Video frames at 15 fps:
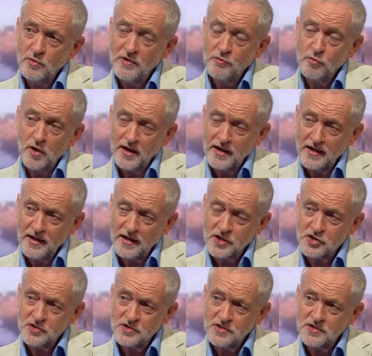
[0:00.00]
We've won
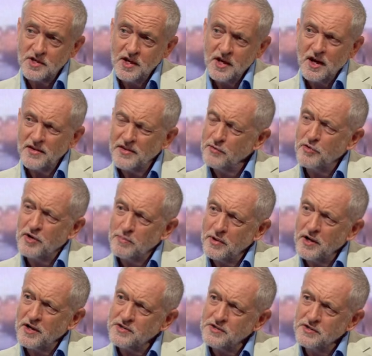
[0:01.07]
elections. I think we're a
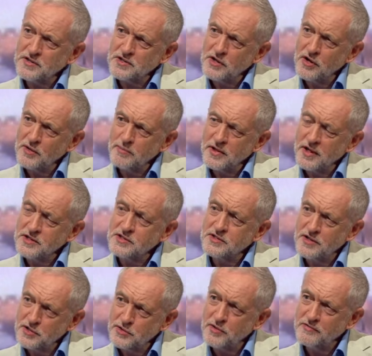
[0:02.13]
party that's going
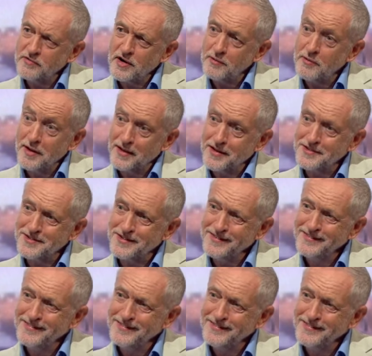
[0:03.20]
places and doing very well, actually.